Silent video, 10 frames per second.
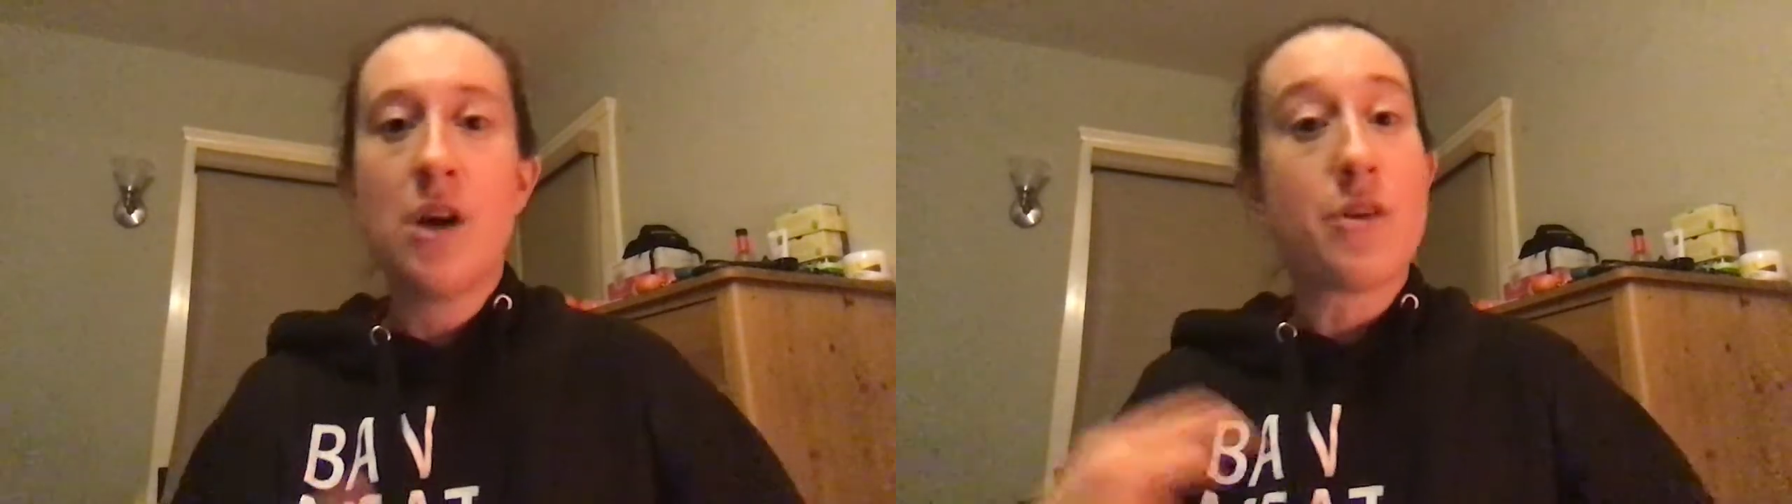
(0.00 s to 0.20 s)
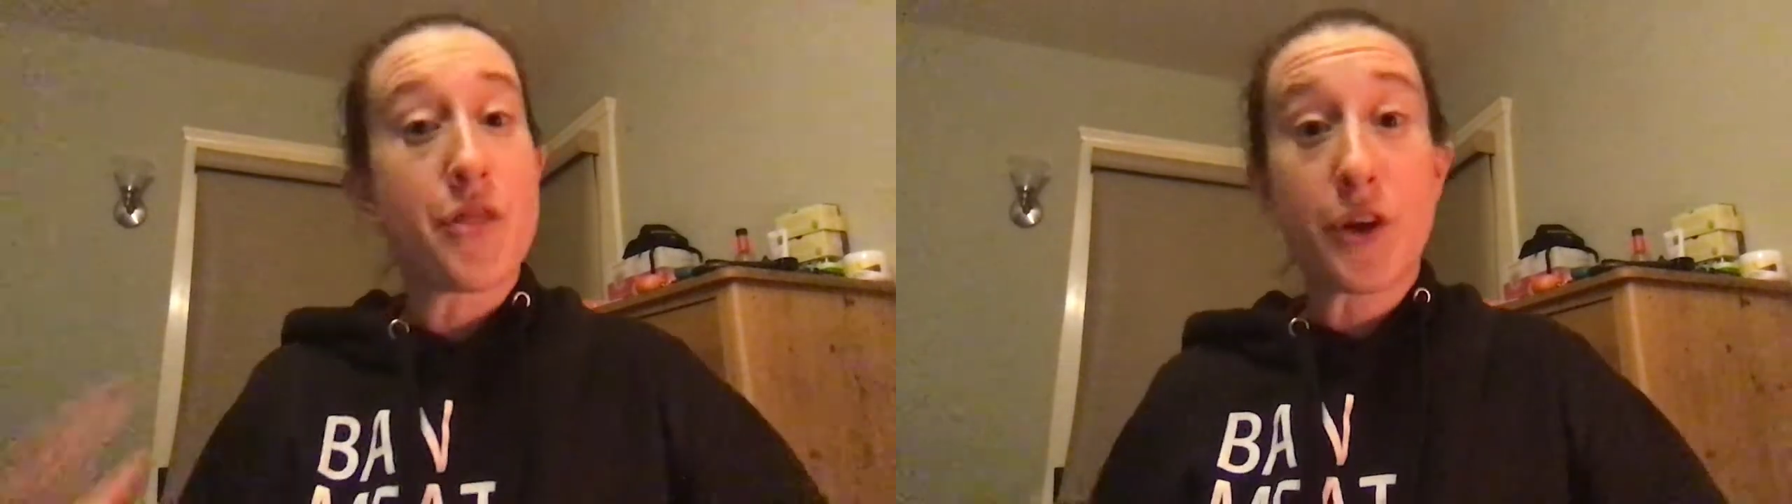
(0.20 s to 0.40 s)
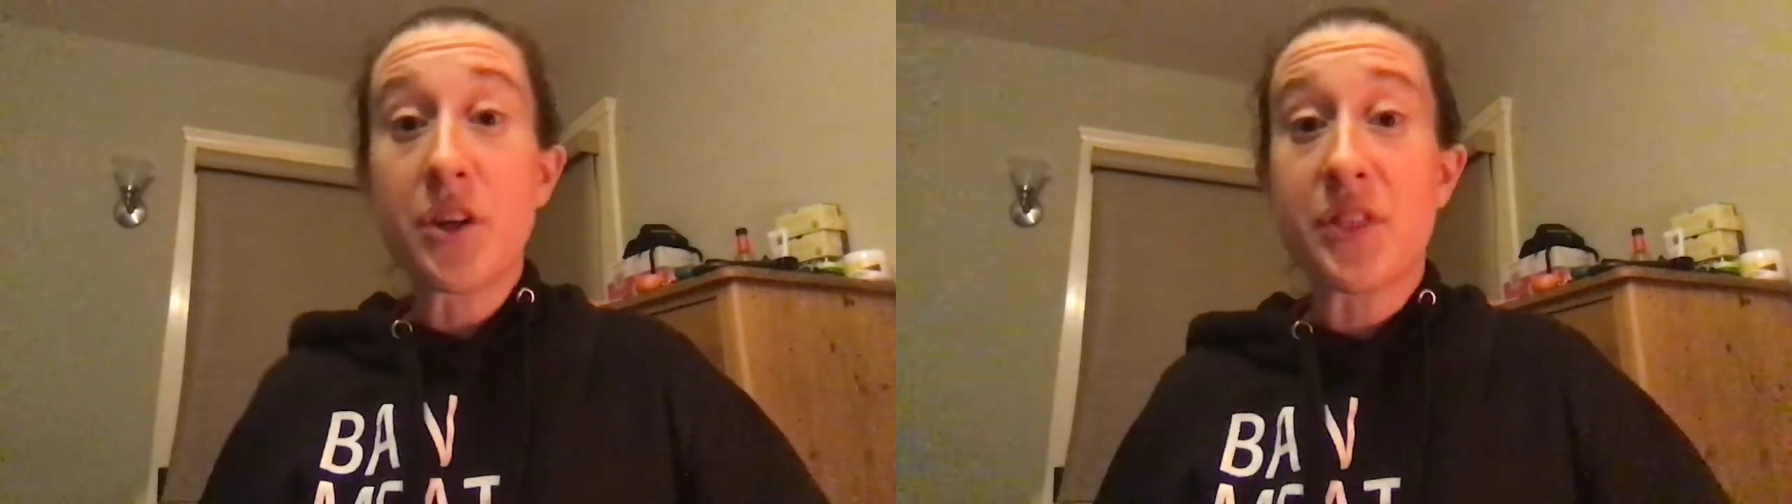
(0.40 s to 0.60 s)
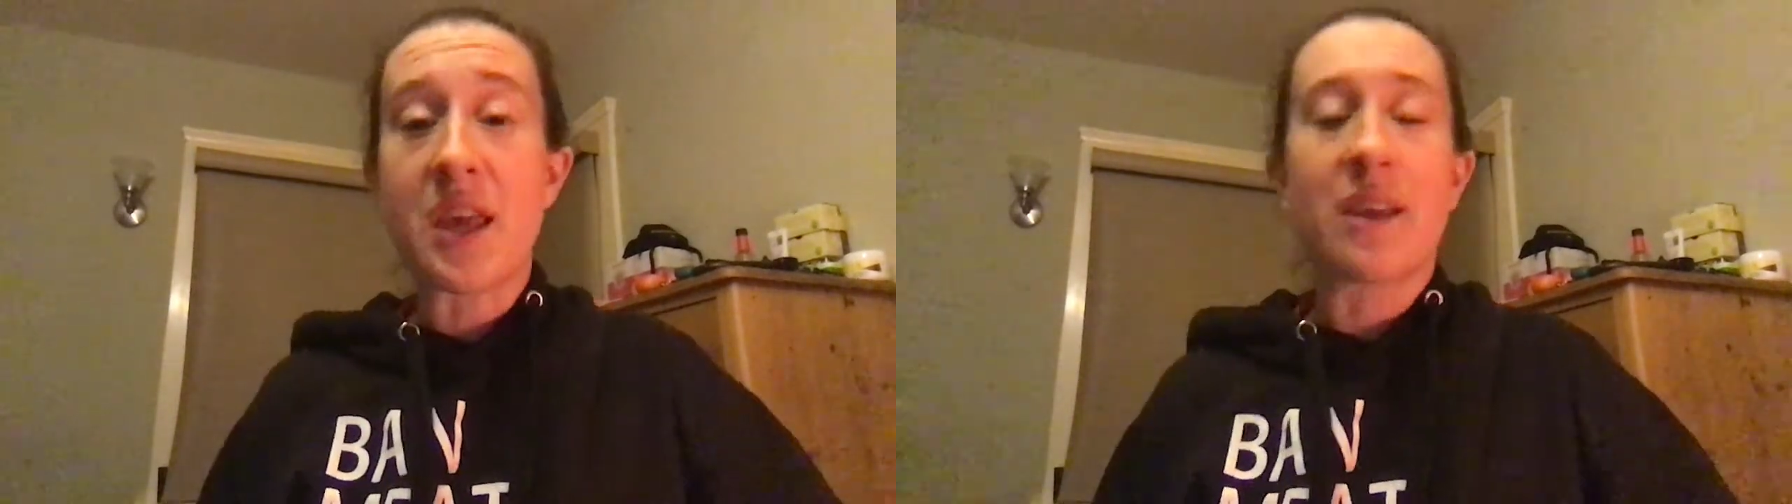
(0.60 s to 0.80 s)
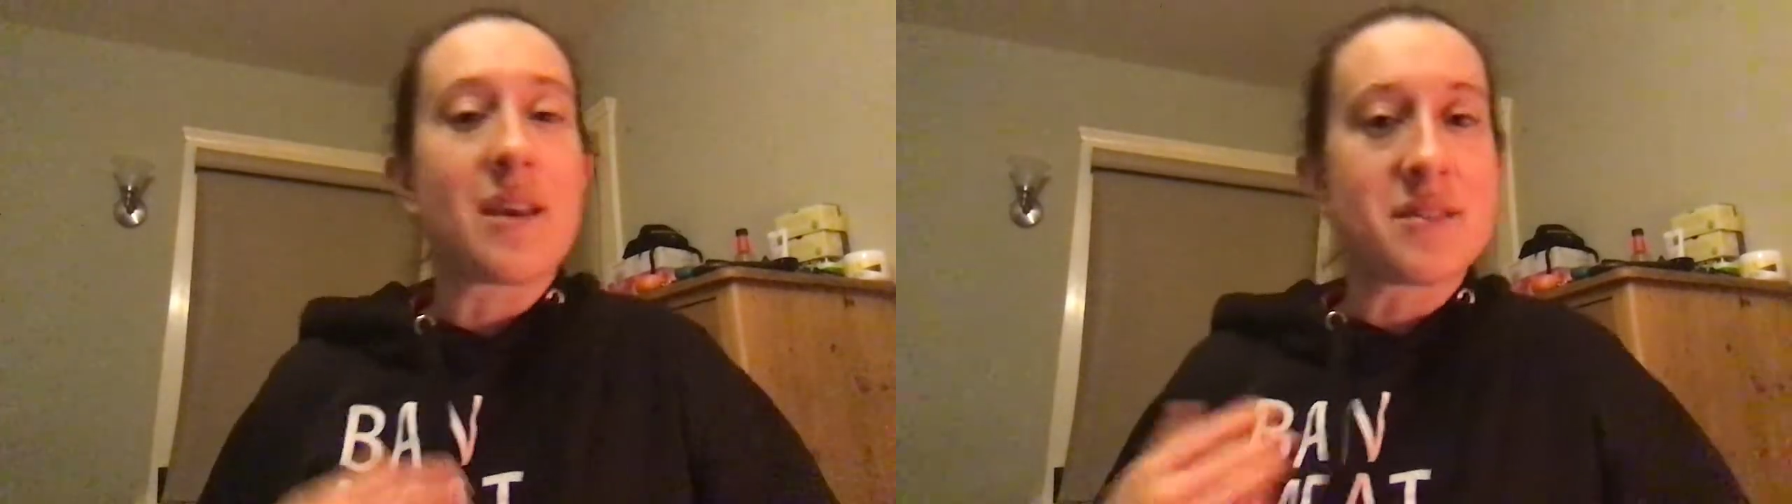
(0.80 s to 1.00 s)
The third
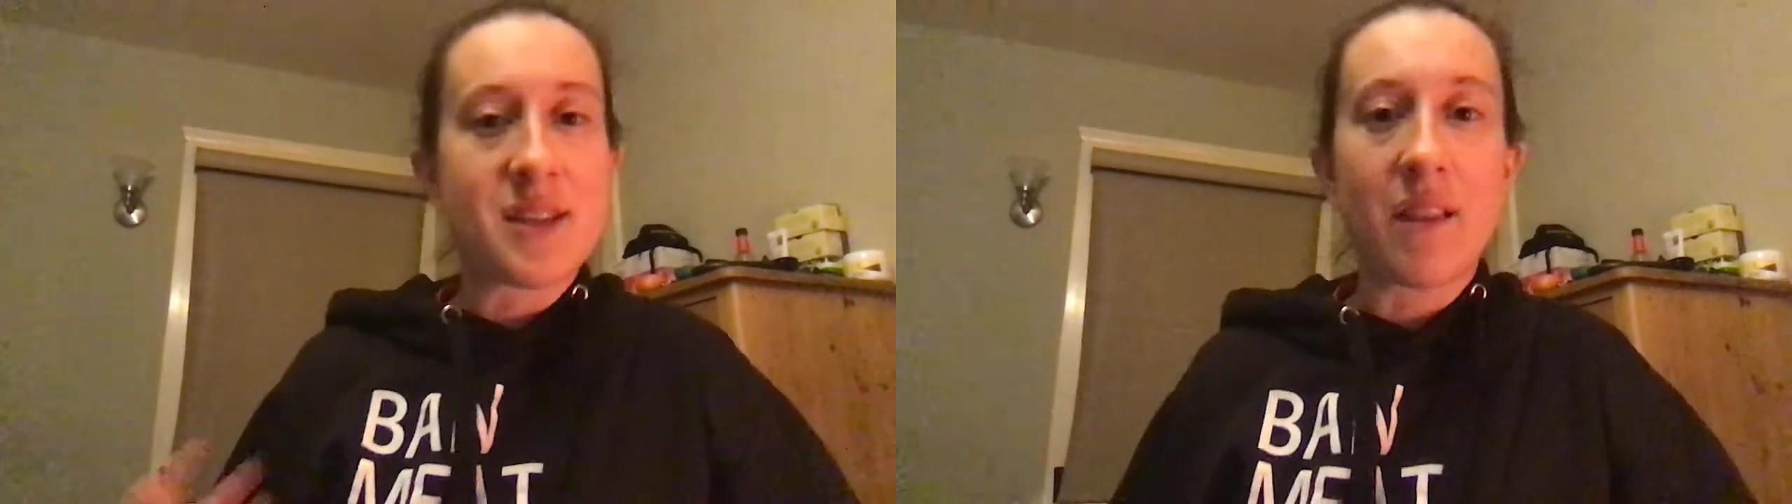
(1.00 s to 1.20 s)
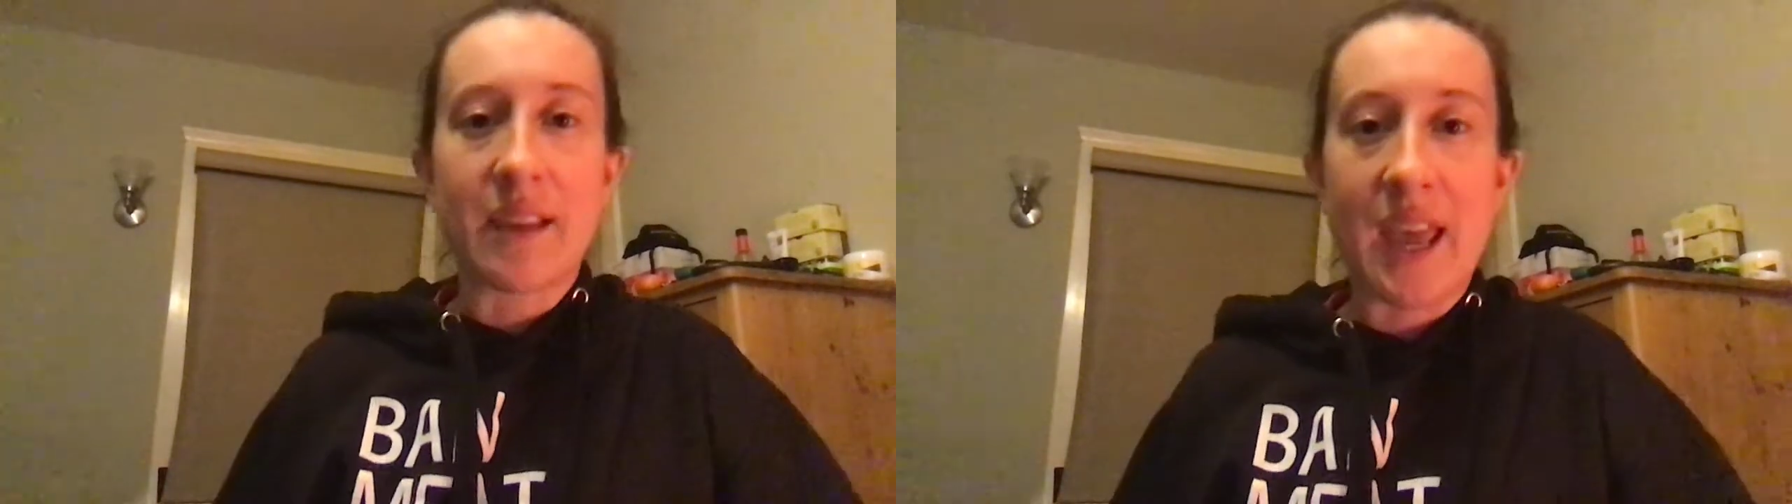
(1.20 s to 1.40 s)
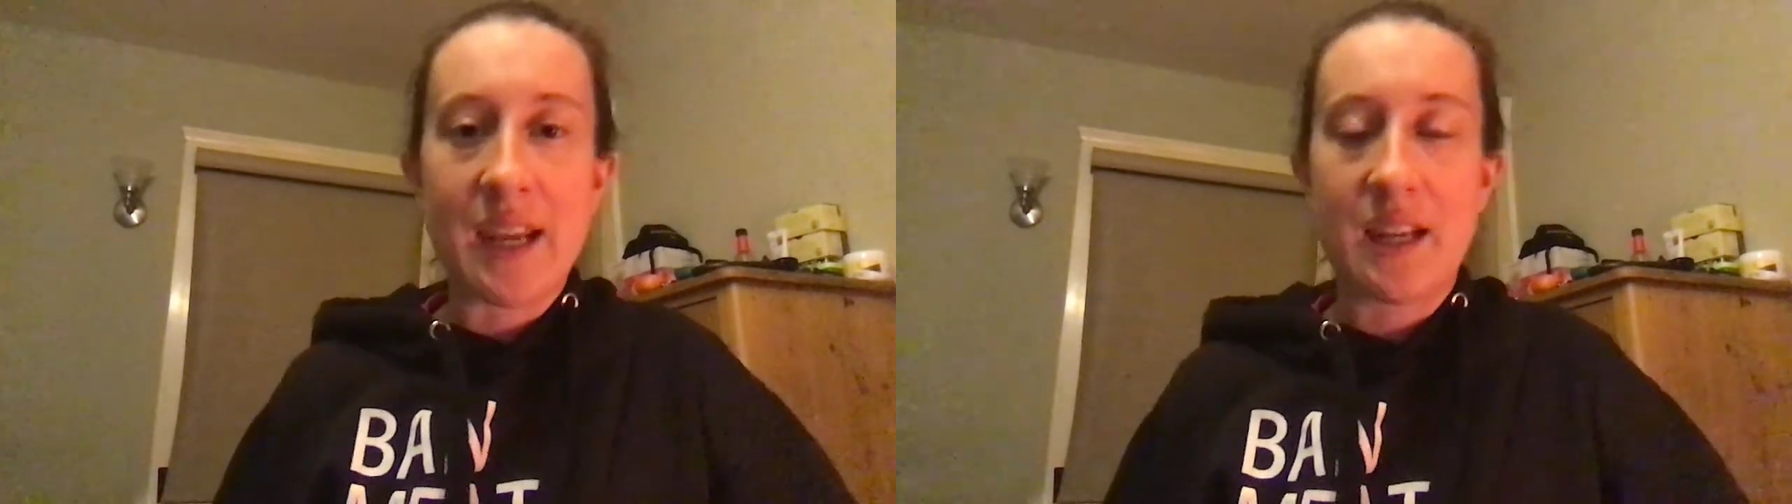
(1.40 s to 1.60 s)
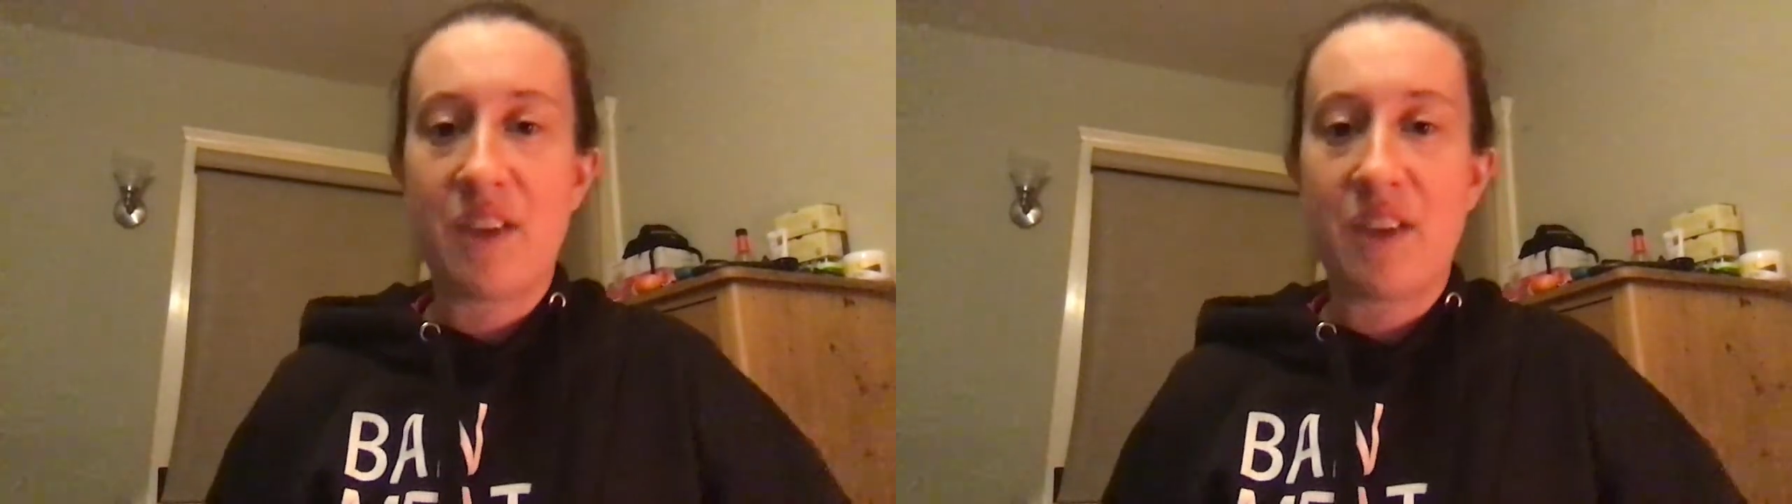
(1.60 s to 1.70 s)
thing is delegate.